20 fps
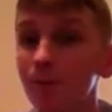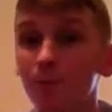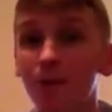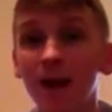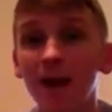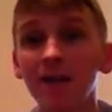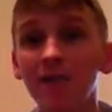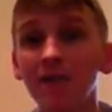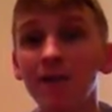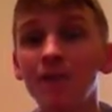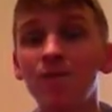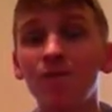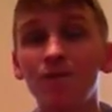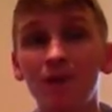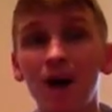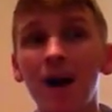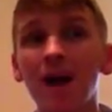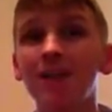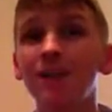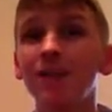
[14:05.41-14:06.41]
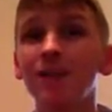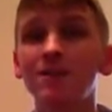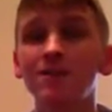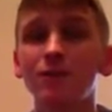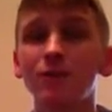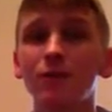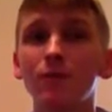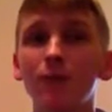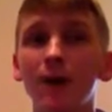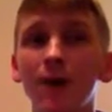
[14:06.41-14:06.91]
Bayley finally is
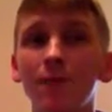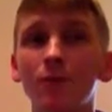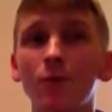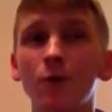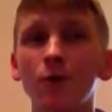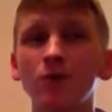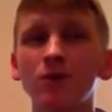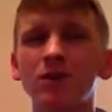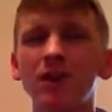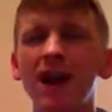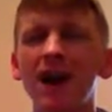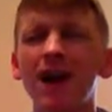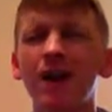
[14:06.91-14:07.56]
on the main roster